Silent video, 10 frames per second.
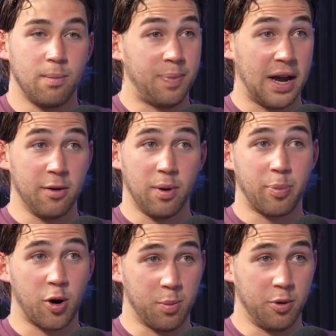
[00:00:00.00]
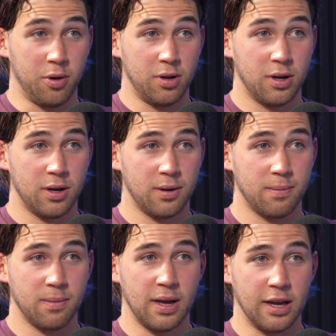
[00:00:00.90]
body went purple.
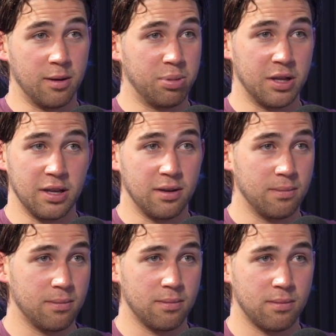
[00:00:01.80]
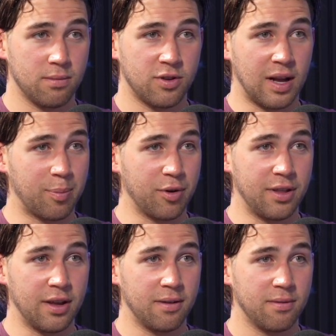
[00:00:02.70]
and completely stopped breathing